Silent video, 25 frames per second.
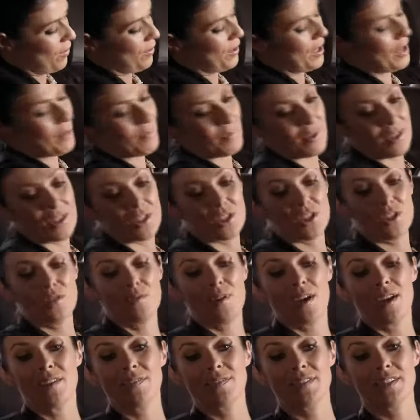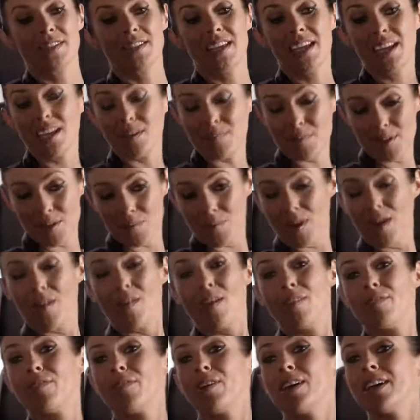that means you have to take me
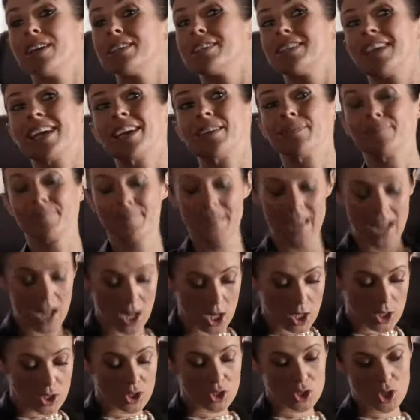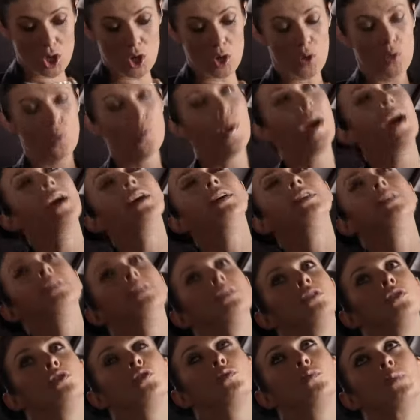wherever I say. So,
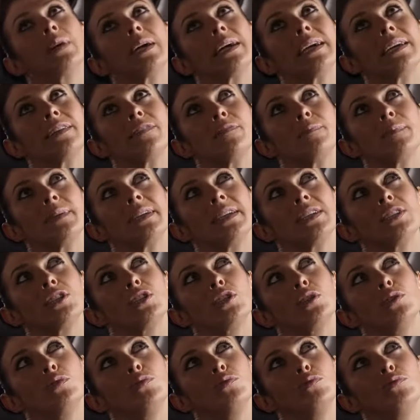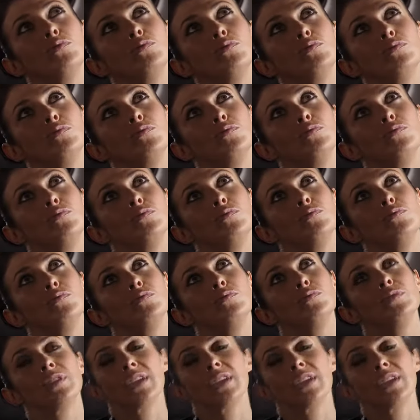drive me to the